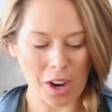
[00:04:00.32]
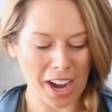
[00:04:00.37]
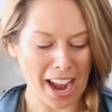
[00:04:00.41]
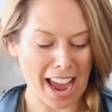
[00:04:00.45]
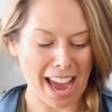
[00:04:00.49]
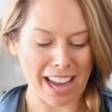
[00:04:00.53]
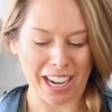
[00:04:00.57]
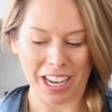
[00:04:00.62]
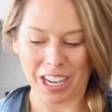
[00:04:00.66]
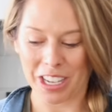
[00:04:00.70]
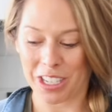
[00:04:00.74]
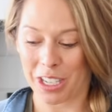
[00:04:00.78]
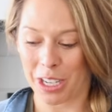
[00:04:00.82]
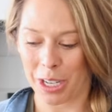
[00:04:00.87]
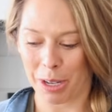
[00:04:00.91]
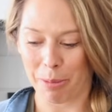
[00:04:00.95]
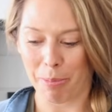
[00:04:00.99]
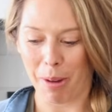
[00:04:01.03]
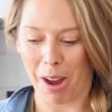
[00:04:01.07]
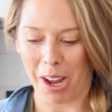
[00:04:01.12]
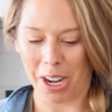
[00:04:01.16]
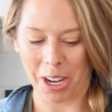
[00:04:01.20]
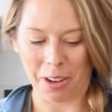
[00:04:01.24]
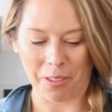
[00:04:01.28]
are adding to your
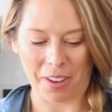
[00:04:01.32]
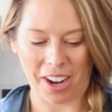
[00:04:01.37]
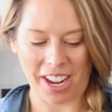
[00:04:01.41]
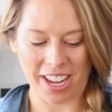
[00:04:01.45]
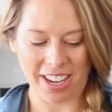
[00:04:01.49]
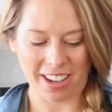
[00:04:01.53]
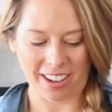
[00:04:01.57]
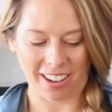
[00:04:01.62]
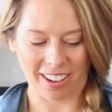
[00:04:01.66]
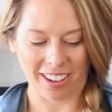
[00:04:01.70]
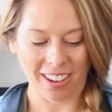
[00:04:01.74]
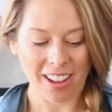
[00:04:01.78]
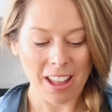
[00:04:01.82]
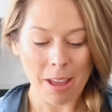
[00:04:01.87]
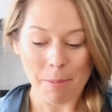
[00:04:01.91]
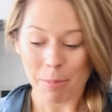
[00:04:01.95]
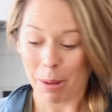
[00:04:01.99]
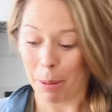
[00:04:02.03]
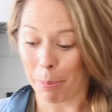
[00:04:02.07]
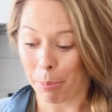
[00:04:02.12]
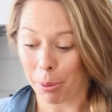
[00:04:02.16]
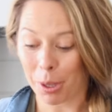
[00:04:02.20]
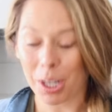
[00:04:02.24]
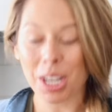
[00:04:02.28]
body right here.
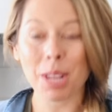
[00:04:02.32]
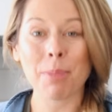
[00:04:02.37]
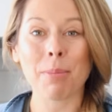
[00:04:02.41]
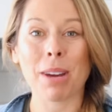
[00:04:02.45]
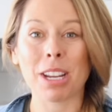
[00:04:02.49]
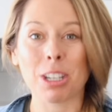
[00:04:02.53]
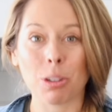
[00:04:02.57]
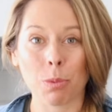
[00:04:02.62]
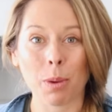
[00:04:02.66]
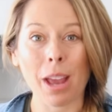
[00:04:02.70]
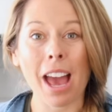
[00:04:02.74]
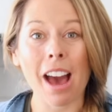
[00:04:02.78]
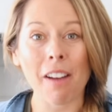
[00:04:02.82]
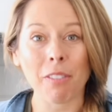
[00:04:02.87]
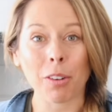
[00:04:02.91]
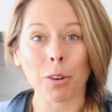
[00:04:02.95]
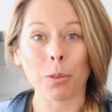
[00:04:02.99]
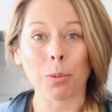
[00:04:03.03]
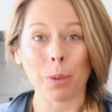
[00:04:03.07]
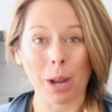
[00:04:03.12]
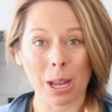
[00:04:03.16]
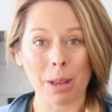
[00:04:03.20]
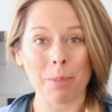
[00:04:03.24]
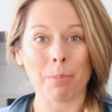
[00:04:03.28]
I mean, pretty much we have a
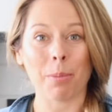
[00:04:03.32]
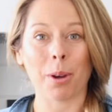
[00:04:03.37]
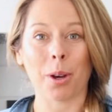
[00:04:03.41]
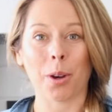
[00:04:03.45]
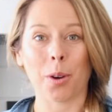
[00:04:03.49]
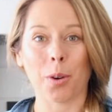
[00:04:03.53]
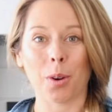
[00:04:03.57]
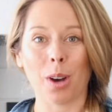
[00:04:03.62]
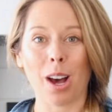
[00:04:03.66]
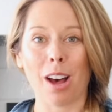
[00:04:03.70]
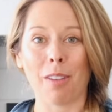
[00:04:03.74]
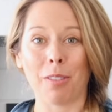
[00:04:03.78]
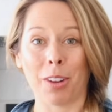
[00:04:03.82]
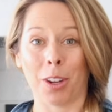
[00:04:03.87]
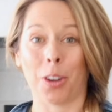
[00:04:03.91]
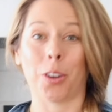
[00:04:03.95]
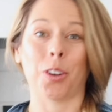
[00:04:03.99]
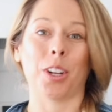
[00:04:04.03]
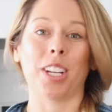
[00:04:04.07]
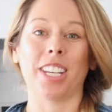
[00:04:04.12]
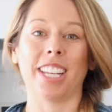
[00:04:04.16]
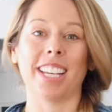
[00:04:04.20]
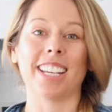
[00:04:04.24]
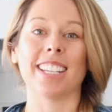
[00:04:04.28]
rainbow of
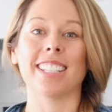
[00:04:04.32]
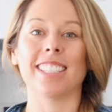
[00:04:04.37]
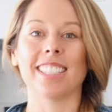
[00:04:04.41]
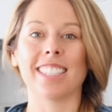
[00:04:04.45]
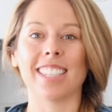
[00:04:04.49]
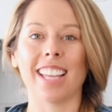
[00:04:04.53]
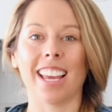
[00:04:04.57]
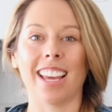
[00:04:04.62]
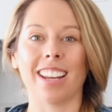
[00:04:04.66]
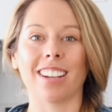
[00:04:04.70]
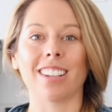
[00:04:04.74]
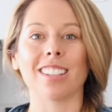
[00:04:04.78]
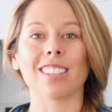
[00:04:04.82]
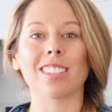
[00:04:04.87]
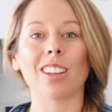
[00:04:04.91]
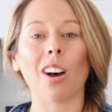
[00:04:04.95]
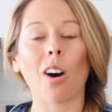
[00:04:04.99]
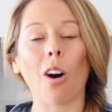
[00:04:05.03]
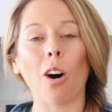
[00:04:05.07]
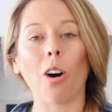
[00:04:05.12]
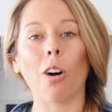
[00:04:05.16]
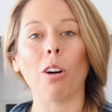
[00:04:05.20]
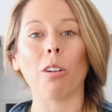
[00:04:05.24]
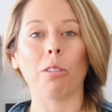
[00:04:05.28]
ingredients and it's
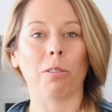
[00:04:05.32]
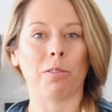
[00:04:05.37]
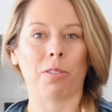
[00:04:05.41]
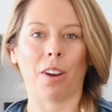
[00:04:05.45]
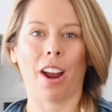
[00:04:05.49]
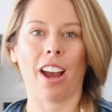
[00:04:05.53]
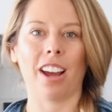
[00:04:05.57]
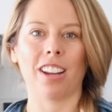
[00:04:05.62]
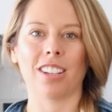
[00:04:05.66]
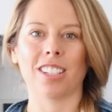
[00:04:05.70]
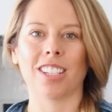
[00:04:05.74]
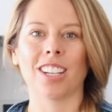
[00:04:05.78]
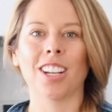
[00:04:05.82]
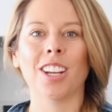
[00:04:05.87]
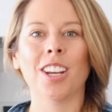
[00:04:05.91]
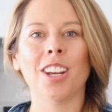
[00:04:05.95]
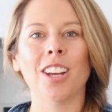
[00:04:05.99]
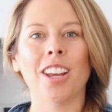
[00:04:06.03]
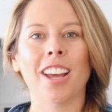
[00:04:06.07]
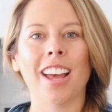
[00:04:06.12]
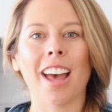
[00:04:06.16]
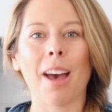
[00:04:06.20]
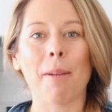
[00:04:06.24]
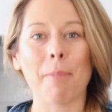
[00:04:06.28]
all fresh.
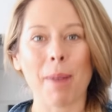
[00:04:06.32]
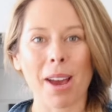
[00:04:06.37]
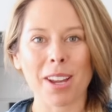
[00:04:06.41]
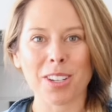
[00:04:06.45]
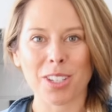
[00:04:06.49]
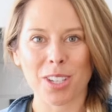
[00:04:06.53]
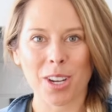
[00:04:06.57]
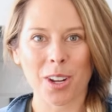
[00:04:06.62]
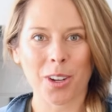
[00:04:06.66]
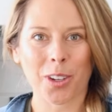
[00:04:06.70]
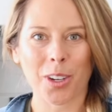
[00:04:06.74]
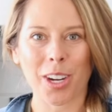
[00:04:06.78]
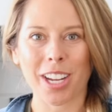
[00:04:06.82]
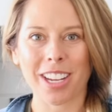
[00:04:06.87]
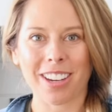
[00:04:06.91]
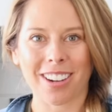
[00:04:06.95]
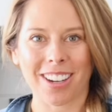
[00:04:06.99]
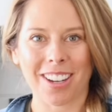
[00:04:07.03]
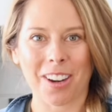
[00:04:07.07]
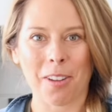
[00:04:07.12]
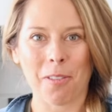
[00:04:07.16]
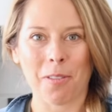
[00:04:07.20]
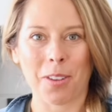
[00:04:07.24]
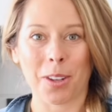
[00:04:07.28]
Imagine how great you're
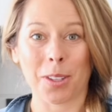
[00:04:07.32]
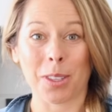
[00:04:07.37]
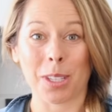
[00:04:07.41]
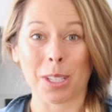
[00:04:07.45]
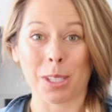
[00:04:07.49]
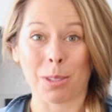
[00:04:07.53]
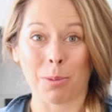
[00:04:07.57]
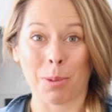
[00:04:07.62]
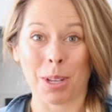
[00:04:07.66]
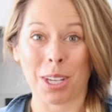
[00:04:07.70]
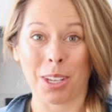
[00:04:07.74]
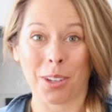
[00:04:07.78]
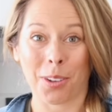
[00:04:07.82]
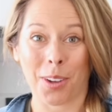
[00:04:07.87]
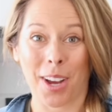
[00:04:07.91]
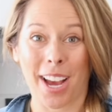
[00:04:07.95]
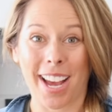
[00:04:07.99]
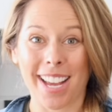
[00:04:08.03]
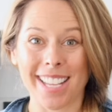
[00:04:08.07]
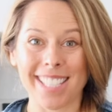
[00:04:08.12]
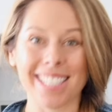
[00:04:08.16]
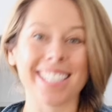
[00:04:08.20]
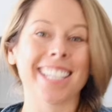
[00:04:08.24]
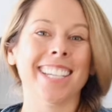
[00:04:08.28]
gonna feel this week, you
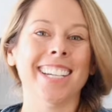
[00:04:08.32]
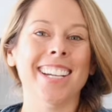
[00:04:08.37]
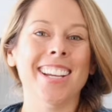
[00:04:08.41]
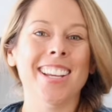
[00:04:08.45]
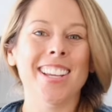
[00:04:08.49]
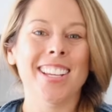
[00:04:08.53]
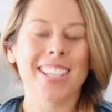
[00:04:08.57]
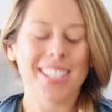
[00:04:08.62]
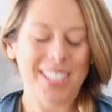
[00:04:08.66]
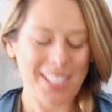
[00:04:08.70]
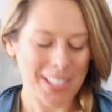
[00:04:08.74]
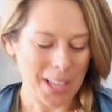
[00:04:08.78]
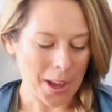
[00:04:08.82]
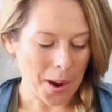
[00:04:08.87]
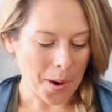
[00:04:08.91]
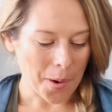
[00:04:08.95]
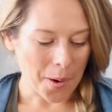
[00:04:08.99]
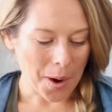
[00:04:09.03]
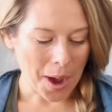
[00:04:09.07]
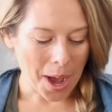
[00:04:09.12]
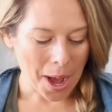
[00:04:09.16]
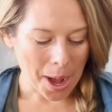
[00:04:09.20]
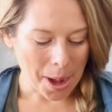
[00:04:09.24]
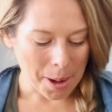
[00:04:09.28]
guys.
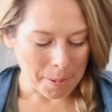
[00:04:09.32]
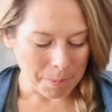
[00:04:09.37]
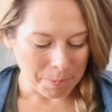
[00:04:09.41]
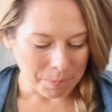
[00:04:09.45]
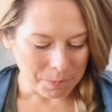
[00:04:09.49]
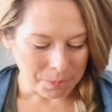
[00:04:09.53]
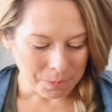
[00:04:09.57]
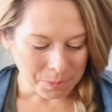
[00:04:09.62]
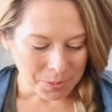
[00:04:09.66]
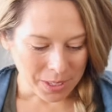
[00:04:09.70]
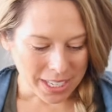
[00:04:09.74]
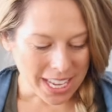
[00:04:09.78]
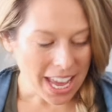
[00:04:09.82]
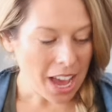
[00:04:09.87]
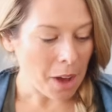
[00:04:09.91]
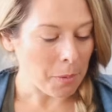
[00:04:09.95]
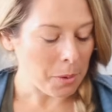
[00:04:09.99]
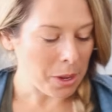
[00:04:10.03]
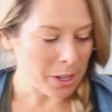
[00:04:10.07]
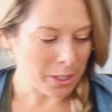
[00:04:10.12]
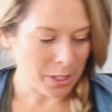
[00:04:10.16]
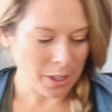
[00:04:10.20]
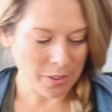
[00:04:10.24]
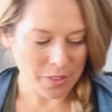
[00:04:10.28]
So yeah,
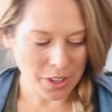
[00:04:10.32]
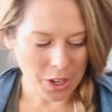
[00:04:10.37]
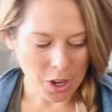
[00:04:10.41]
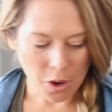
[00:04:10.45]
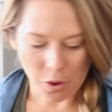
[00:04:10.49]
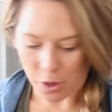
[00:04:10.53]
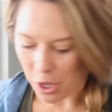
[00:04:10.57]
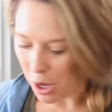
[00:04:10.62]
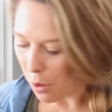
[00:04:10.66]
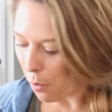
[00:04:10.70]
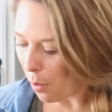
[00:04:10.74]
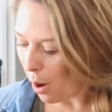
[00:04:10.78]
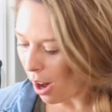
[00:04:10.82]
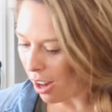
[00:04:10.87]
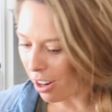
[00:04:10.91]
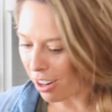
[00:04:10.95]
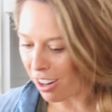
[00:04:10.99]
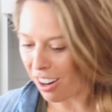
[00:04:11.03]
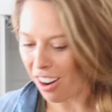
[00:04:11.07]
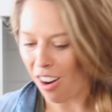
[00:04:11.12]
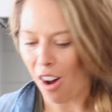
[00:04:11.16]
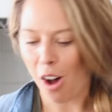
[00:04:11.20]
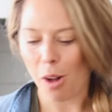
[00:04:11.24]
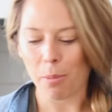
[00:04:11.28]
we also have the coconut
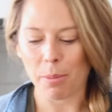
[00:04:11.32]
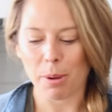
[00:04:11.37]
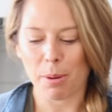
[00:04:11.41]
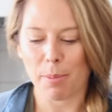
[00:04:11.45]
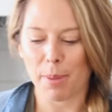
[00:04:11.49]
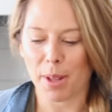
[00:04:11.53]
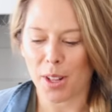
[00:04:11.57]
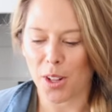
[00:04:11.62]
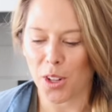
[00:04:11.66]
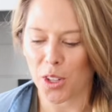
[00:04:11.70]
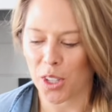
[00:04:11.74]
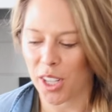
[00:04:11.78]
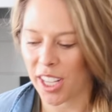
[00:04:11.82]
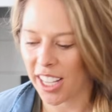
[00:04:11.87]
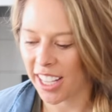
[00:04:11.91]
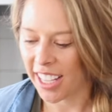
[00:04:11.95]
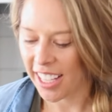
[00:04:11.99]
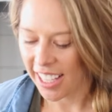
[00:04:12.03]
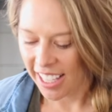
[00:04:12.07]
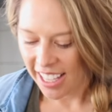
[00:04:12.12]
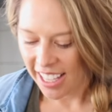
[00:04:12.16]
water, almond milk,